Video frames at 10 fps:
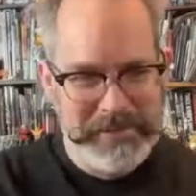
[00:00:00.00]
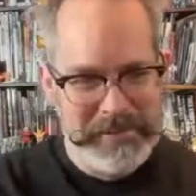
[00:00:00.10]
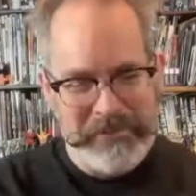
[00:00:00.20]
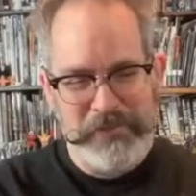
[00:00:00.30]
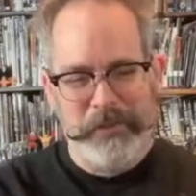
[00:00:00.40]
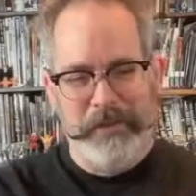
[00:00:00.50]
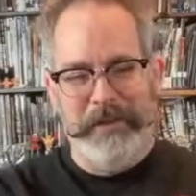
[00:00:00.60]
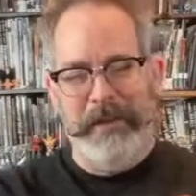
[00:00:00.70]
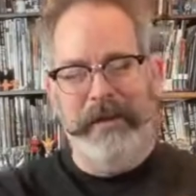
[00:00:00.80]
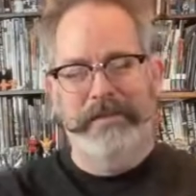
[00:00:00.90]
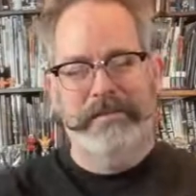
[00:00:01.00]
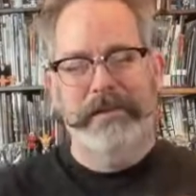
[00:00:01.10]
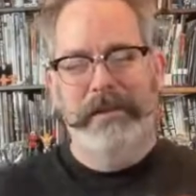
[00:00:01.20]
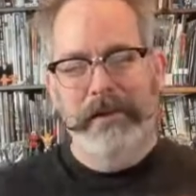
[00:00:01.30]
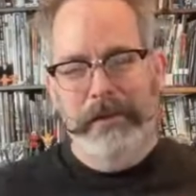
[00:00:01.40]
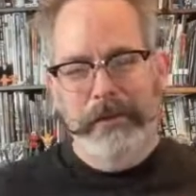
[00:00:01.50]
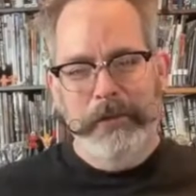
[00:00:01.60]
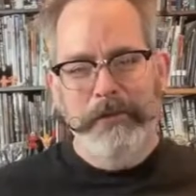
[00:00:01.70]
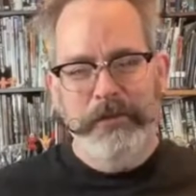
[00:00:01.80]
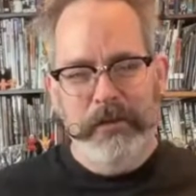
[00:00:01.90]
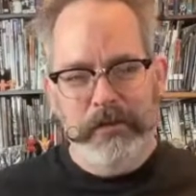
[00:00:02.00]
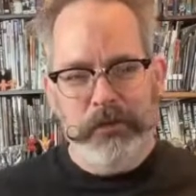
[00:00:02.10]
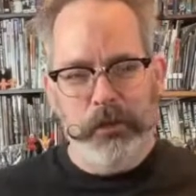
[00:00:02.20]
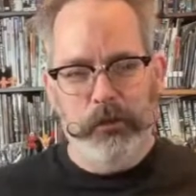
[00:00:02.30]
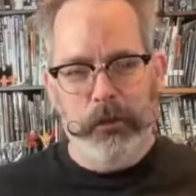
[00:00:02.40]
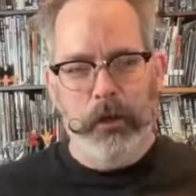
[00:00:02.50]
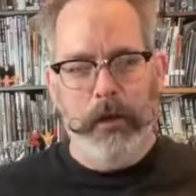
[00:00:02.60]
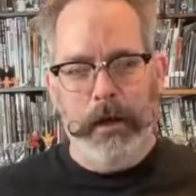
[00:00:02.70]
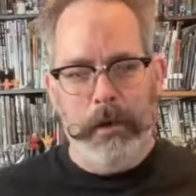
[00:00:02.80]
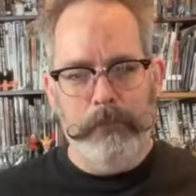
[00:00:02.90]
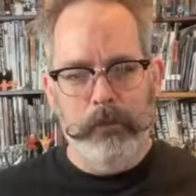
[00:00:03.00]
it was really nice to grow up